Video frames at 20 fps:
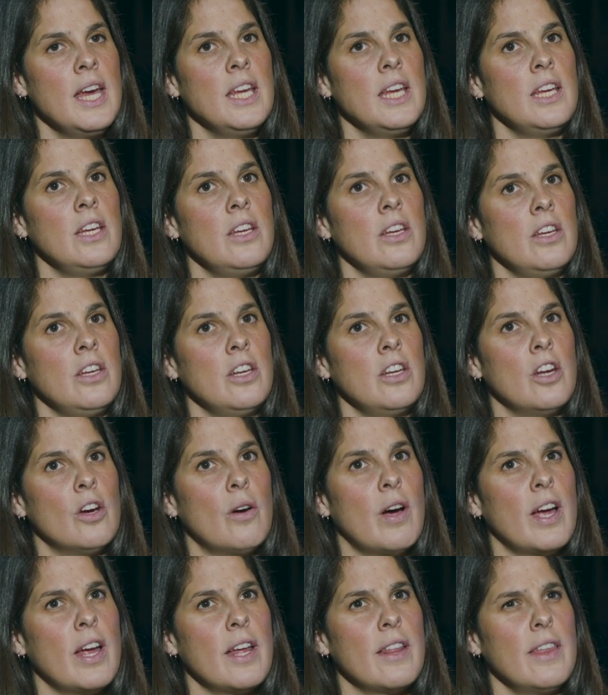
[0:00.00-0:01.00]
You know,
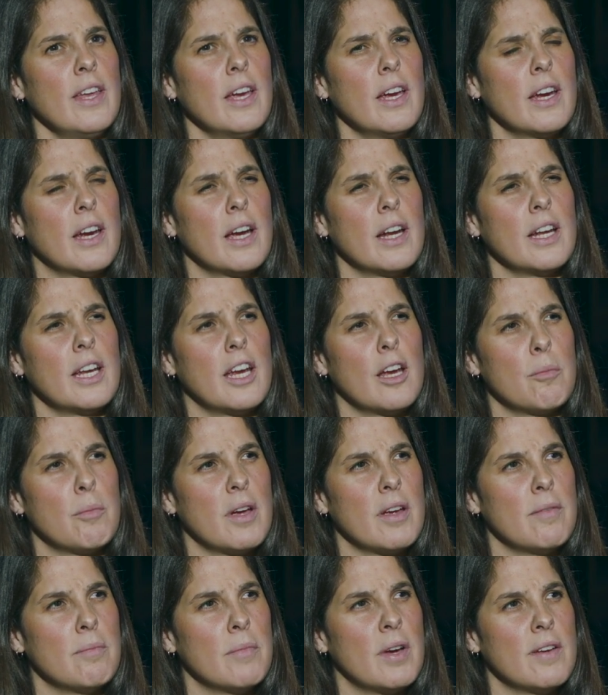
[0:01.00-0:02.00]
I think I kind of kept
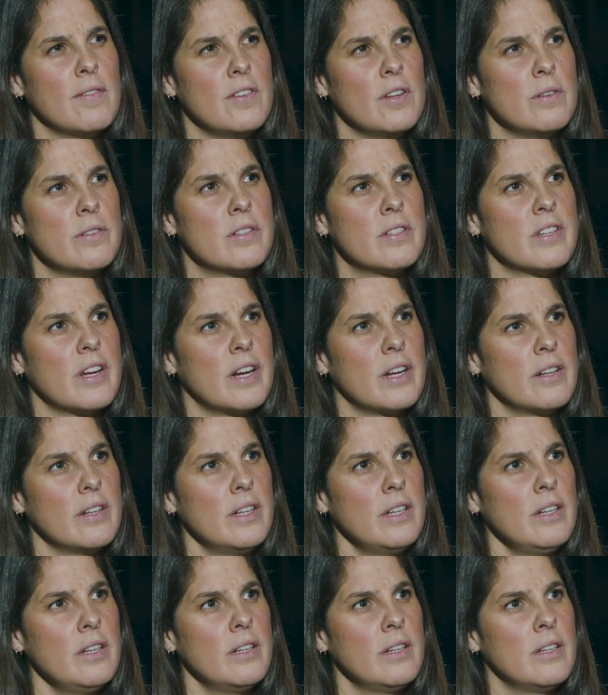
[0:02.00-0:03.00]
my views
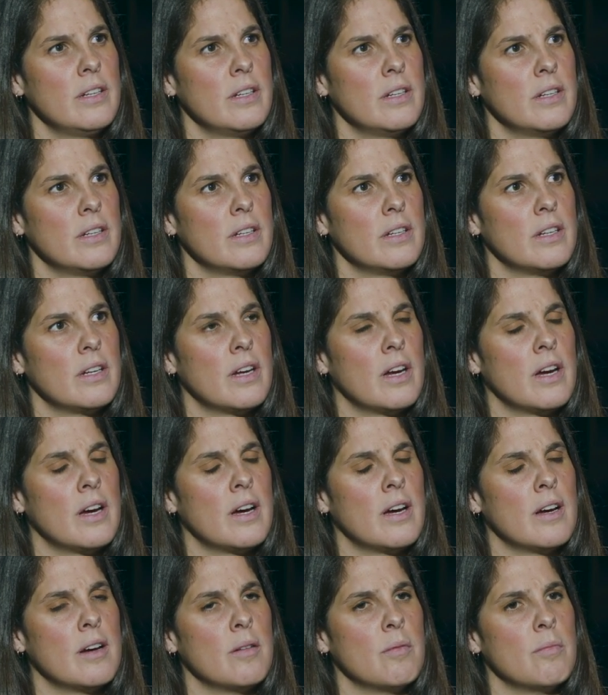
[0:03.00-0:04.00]
silent for
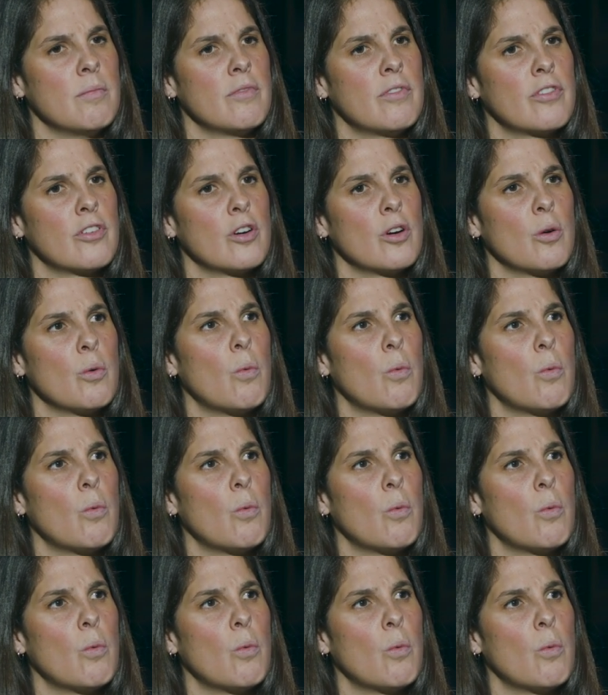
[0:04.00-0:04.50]
a